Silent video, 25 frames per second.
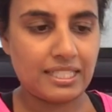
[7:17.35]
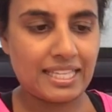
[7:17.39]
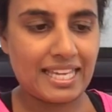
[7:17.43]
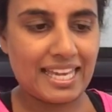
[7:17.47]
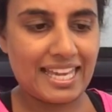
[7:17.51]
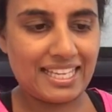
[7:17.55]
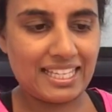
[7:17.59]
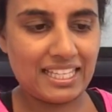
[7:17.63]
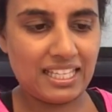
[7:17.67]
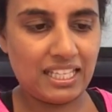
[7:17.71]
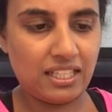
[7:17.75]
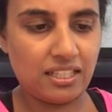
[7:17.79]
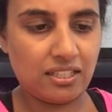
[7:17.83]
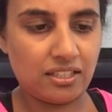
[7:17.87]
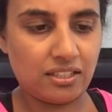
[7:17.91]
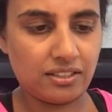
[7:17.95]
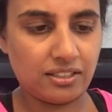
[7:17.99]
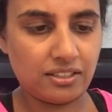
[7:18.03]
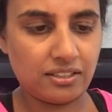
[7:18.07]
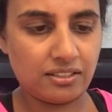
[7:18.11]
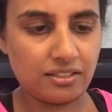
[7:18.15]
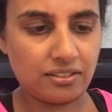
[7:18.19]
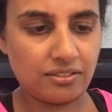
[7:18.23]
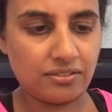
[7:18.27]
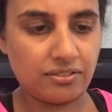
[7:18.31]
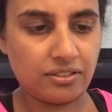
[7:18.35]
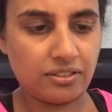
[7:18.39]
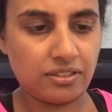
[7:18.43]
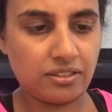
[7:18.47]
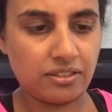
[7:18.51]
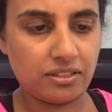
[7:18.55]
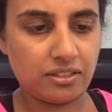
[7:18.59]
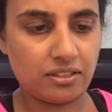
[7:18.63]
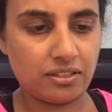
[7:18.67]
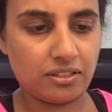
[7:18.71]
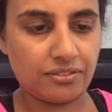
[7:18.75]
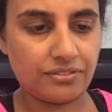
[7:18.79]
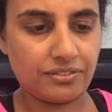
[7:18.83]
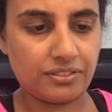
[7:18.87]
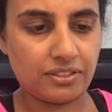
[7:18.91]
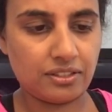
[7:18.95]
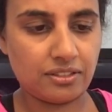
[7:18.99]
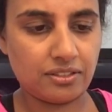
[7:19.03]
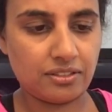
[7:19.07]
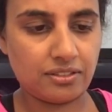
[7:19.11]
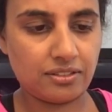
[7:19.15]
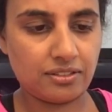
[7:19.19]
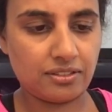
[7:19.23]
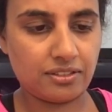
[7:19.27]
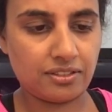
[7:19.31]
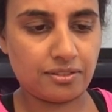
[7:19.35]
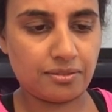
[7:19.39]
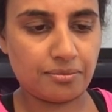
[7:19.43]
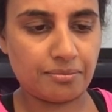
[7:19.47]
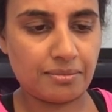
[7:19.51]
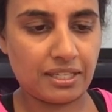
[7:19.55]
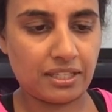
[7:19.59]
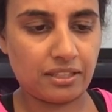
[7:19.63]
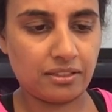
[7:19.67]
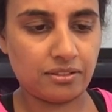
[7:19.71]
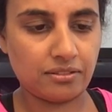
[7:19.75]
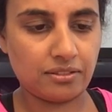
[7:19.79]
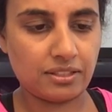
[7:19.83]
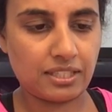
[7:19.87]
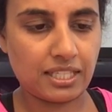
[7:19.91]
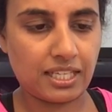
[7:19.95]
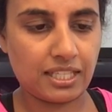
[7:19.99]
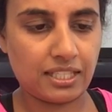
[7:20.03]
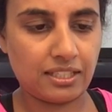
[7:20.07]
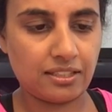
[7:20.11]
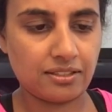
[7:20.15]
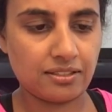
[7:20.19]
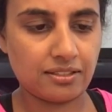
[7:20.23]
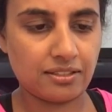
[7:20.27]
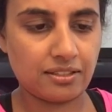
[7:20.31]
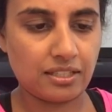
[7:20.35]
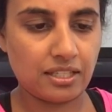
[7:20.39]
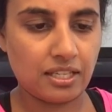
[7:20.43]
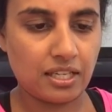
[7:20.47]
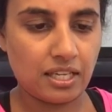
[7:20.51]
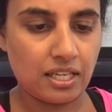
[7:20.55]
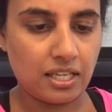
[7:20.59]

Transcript: eggy kind of after smell taste.